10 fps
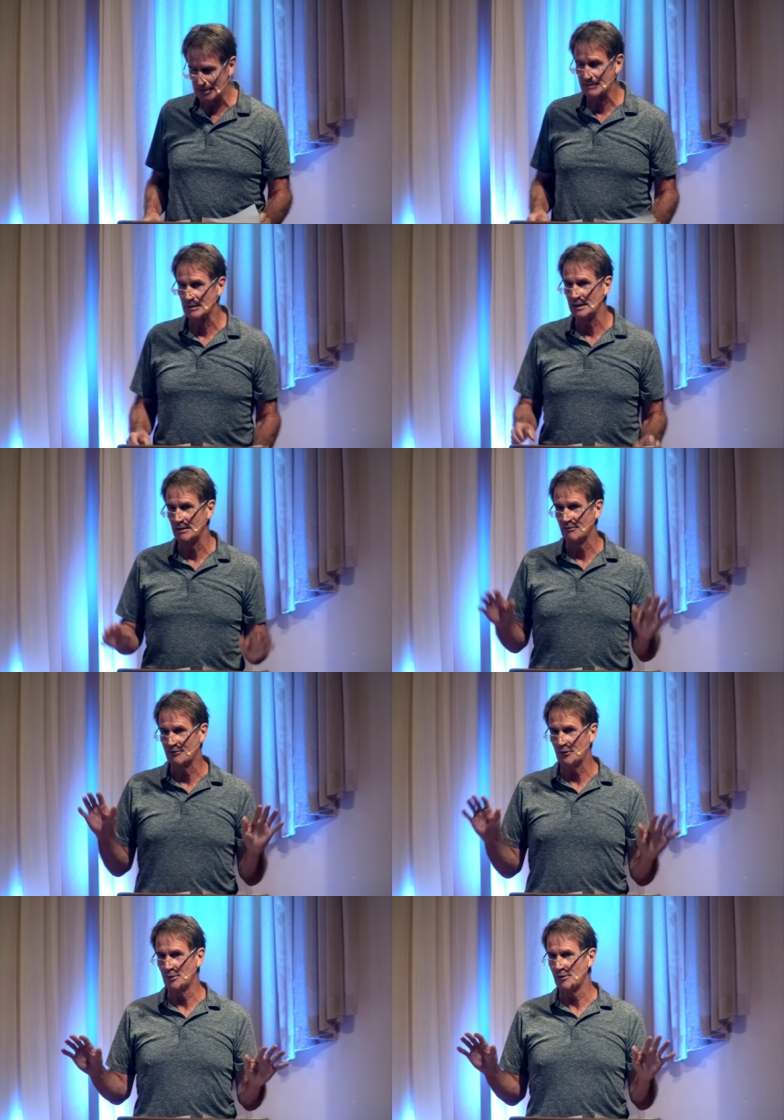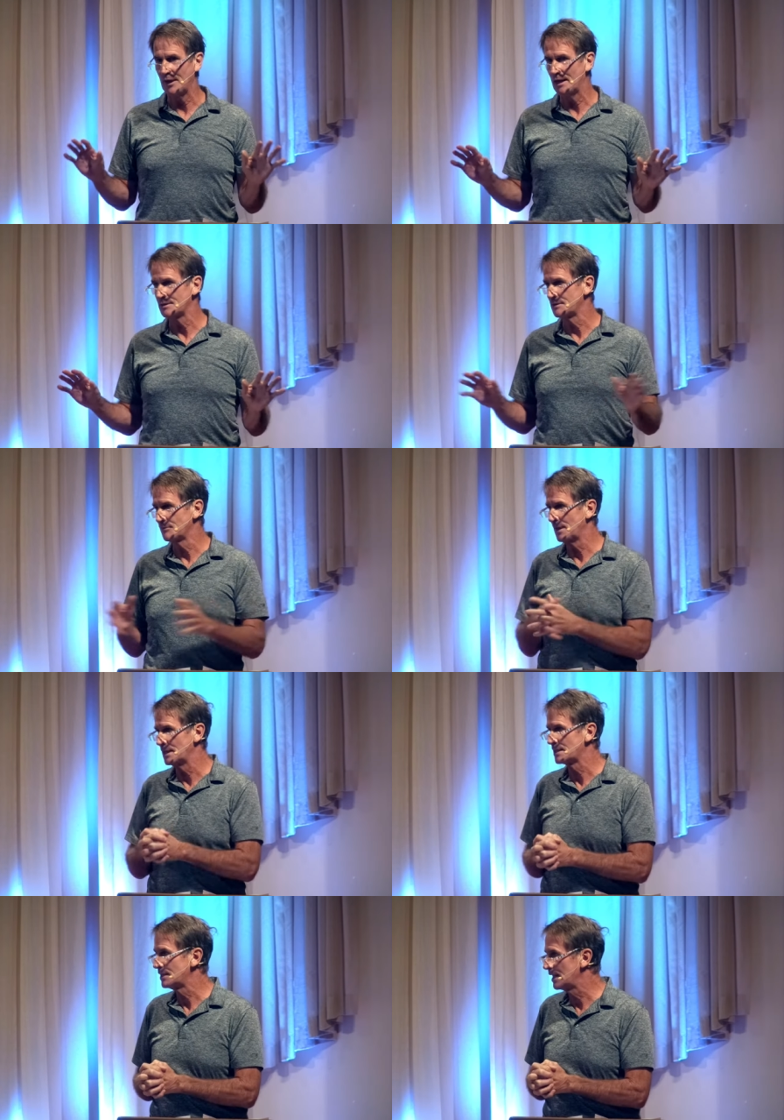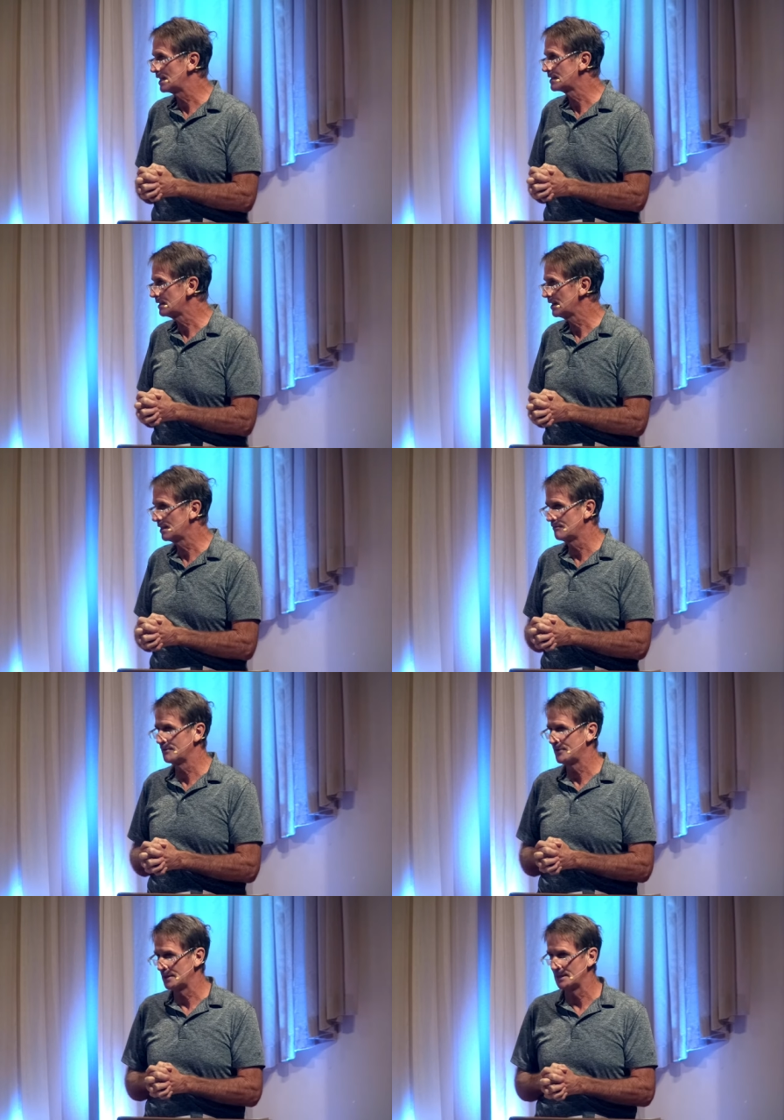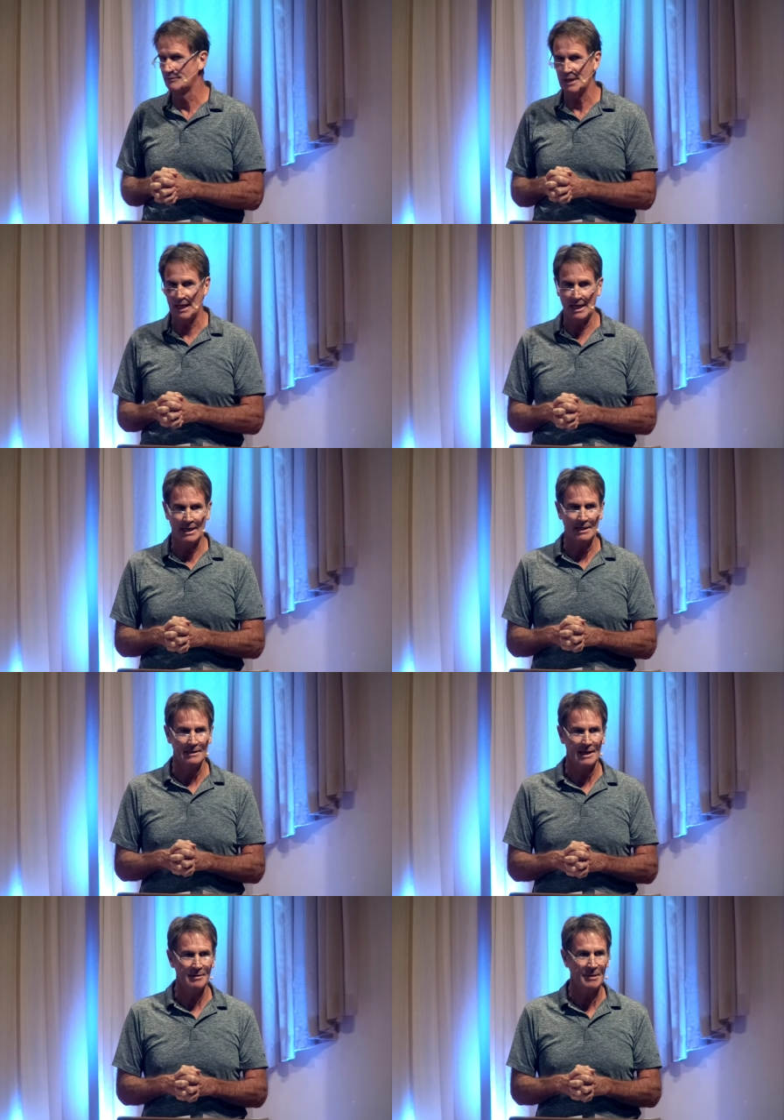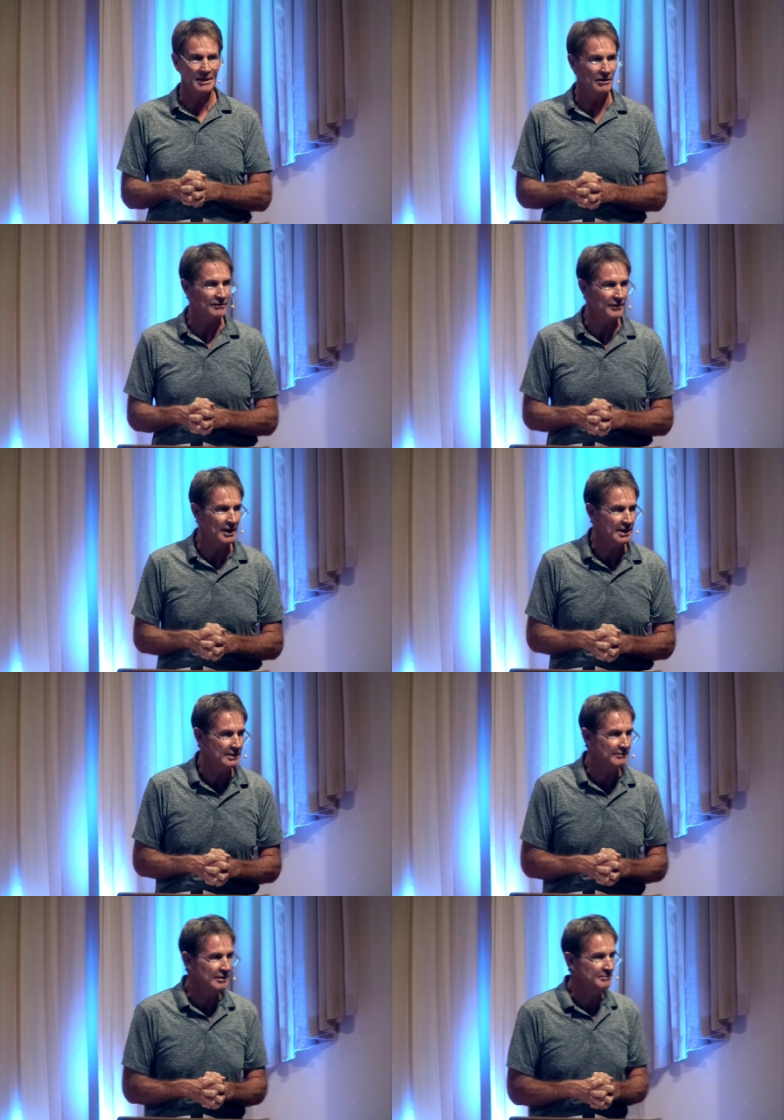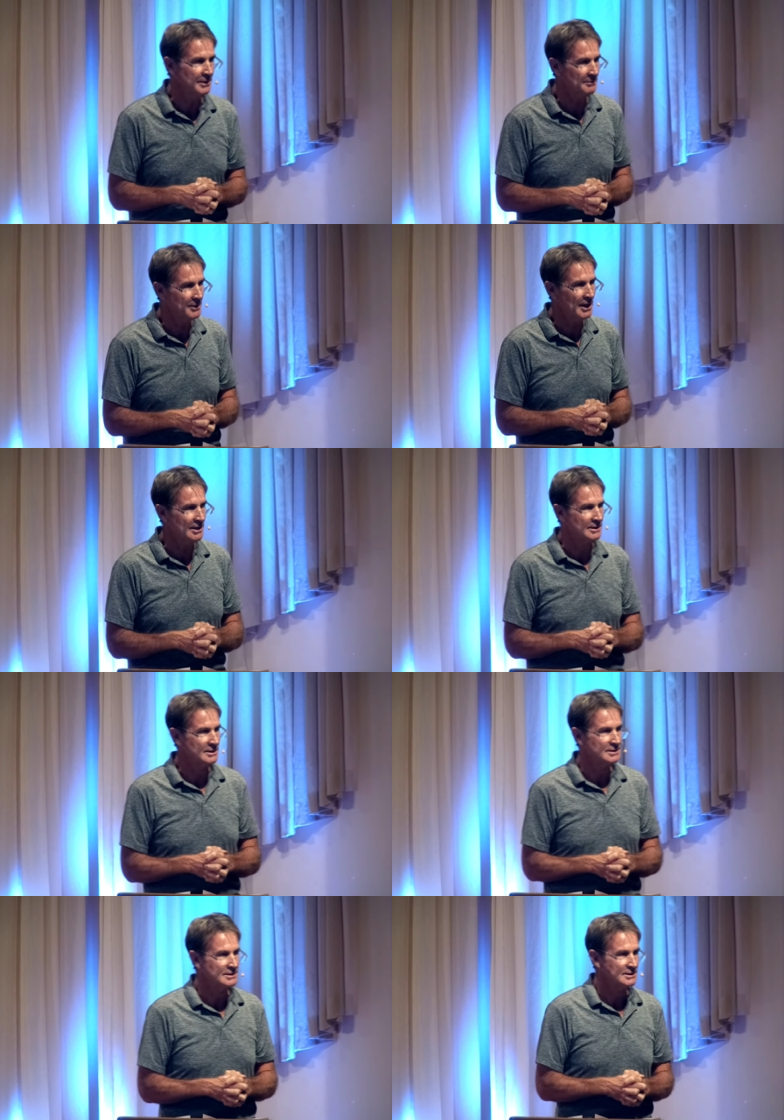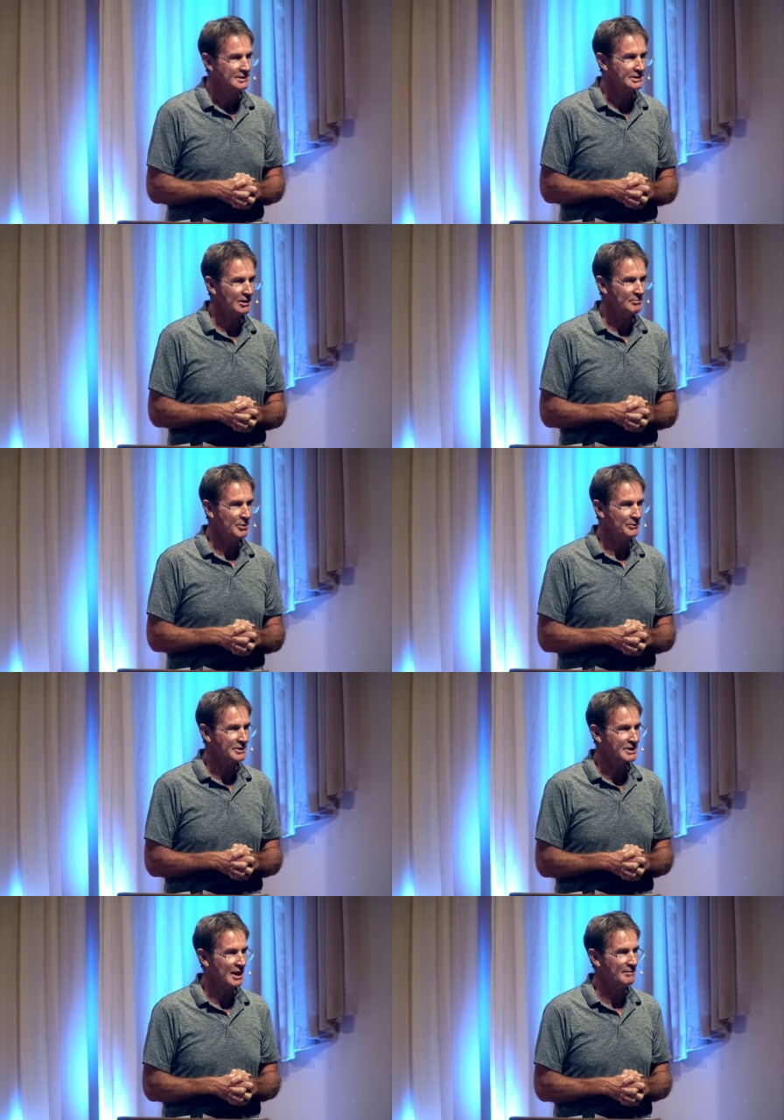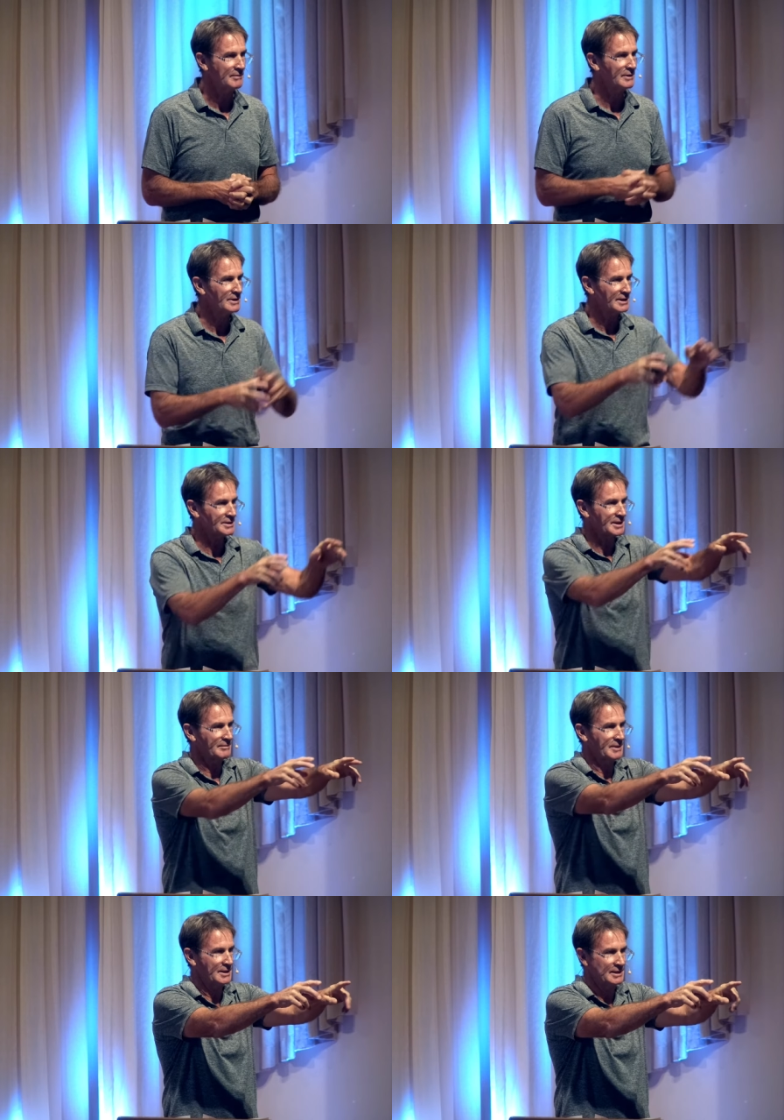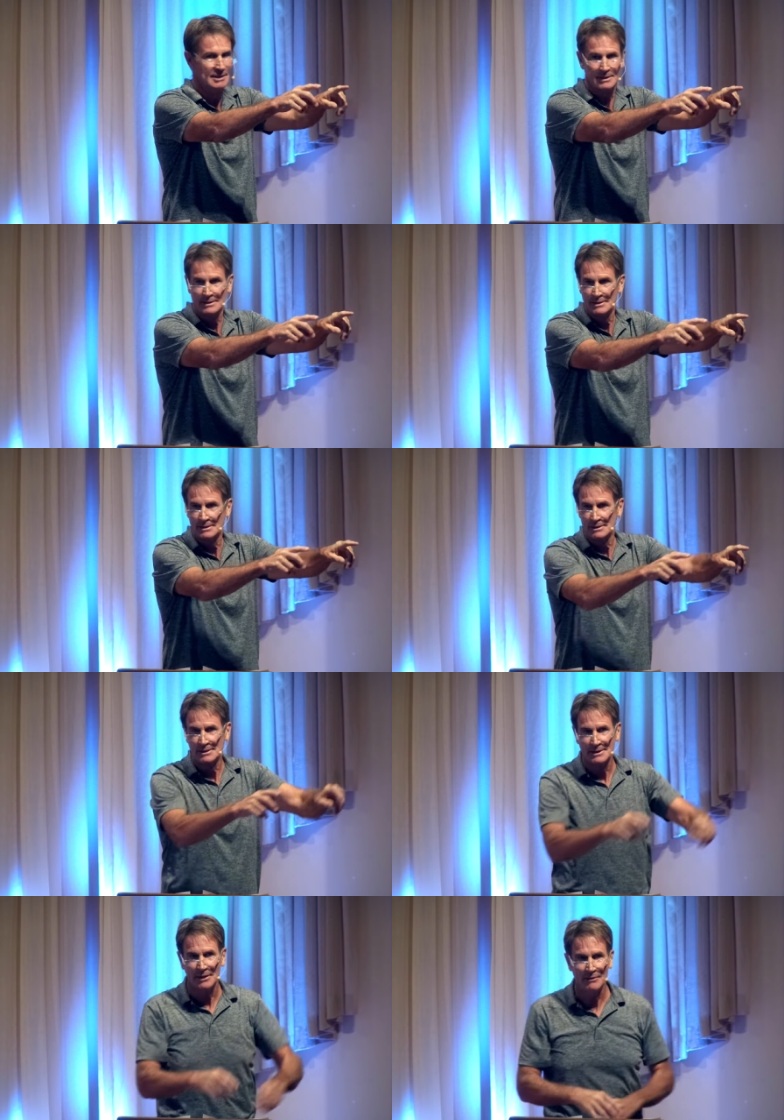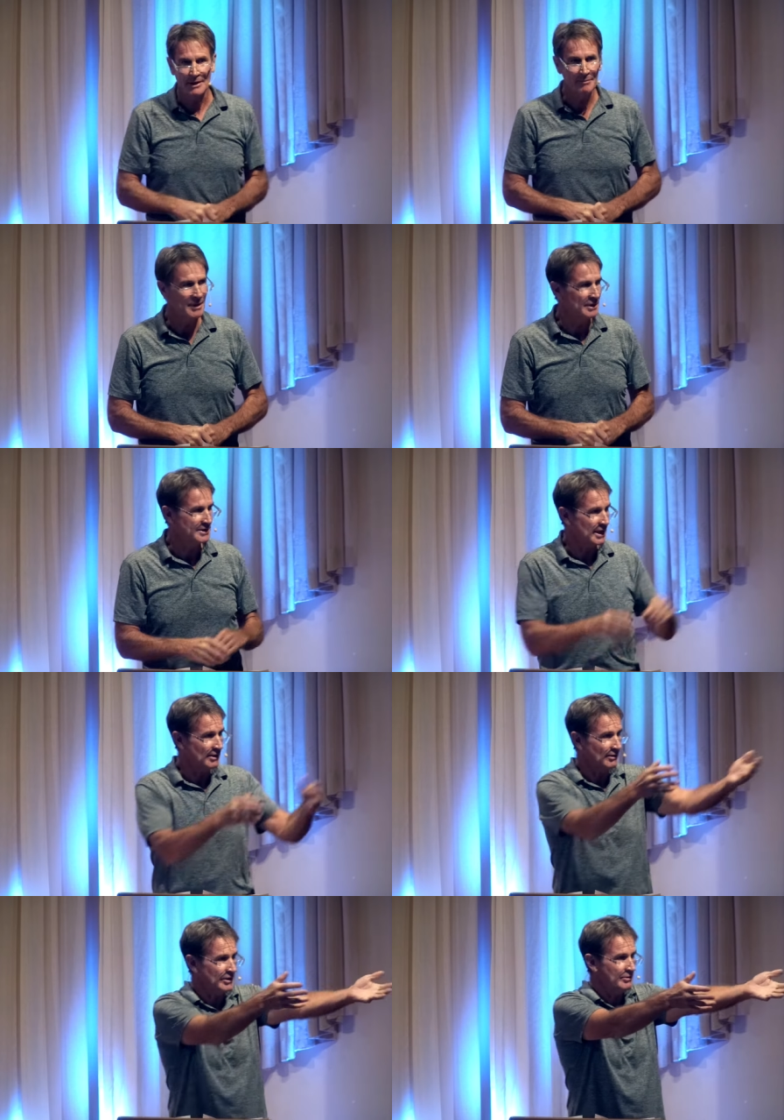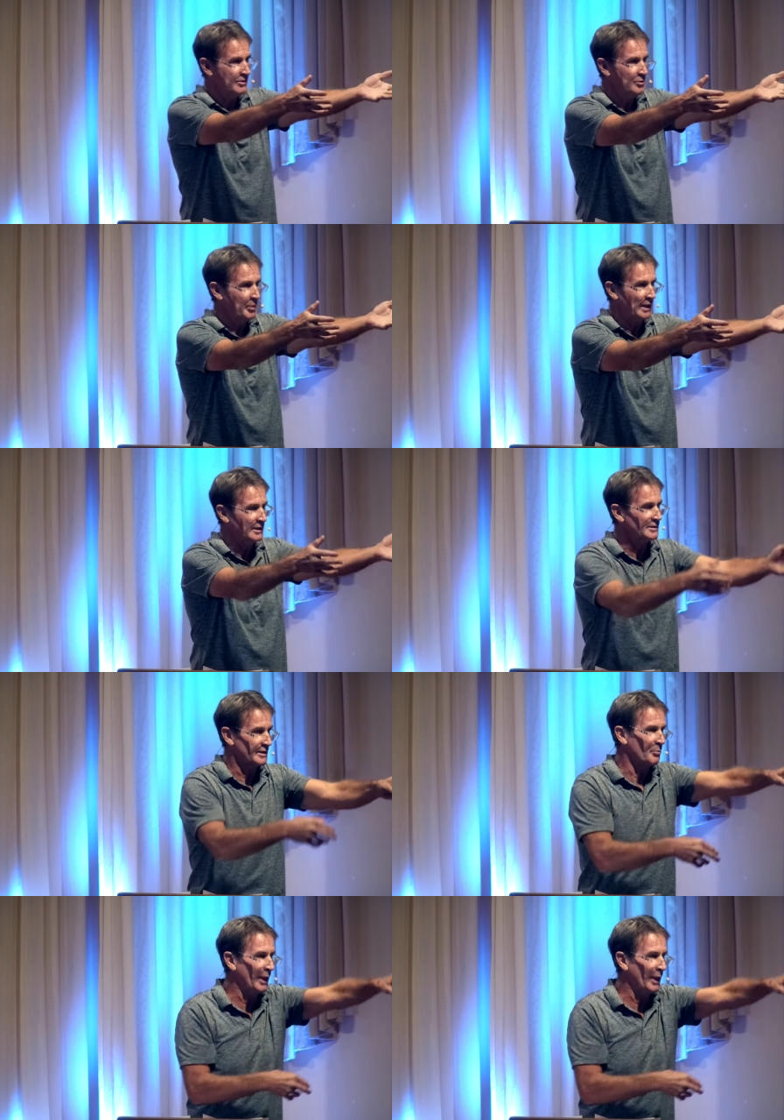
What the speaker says: is really the 4,000 weeks you get to live if you live to 80. Anybody over 80 in the room? Put up your hand. You're on bonus time. There's some. No, come on, is that all you two Pentlands? The